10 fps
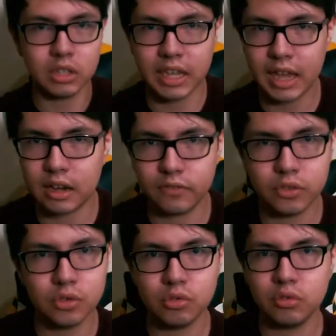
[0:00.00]
all the canned
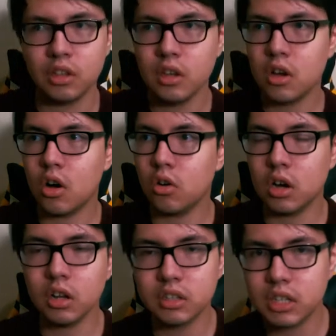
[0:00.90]
foods,
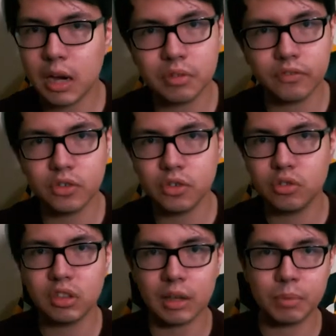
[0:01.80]
all other types of
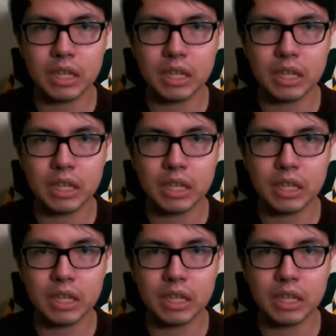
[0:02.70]
foods.